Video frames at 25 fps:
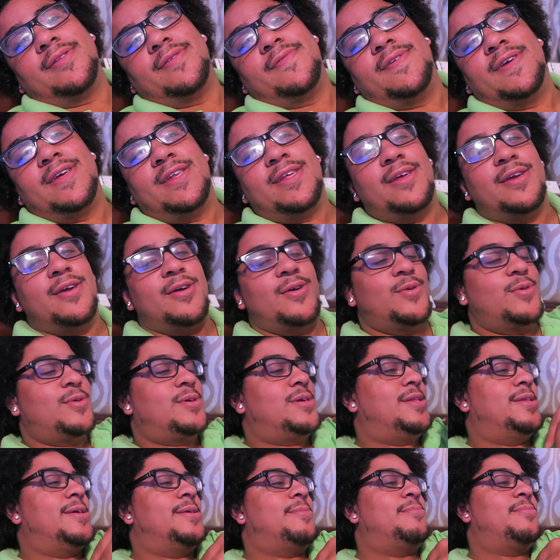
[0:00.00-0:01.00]
uh, video
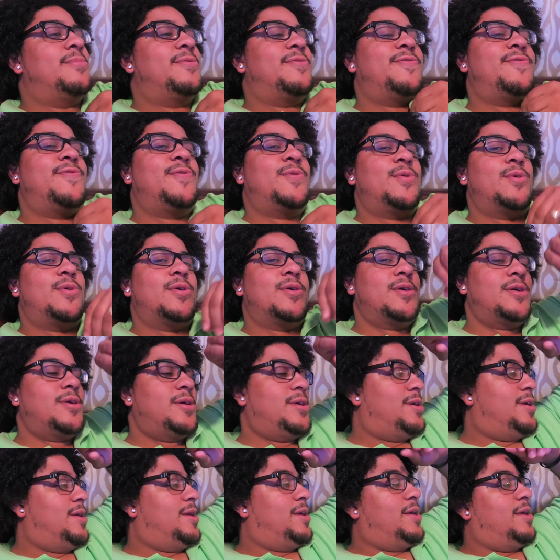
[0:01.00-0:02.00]
clip before,
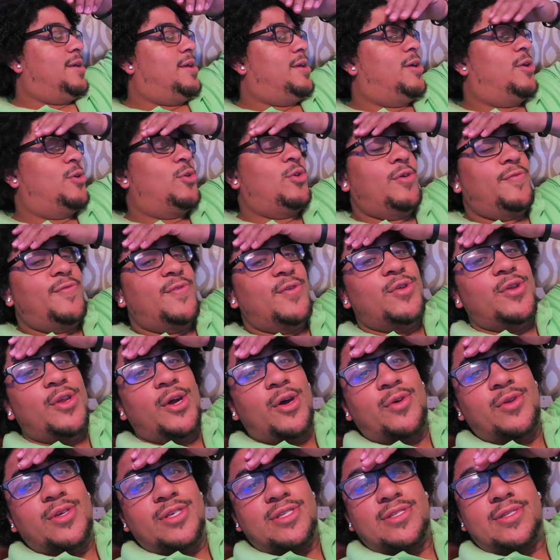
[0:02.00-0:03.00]
I don't know if you
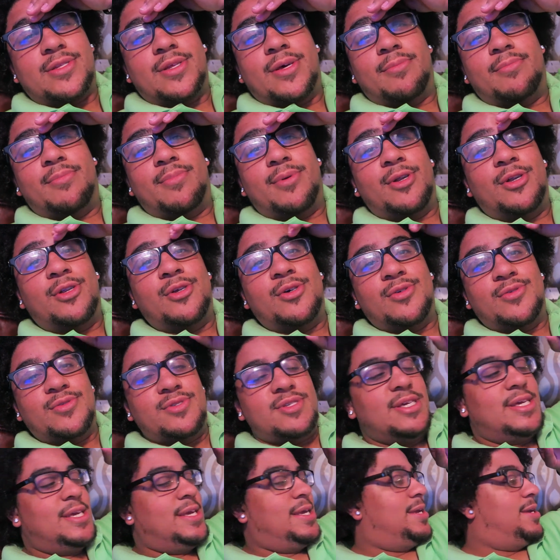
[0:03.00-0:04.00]
noticed the blue
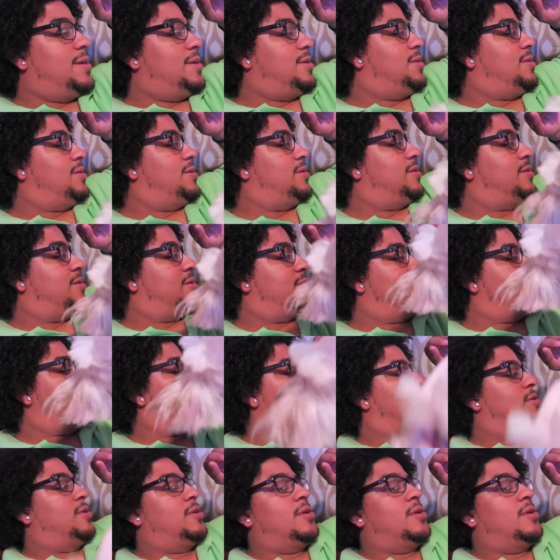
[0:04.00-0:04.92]
tent. Baby.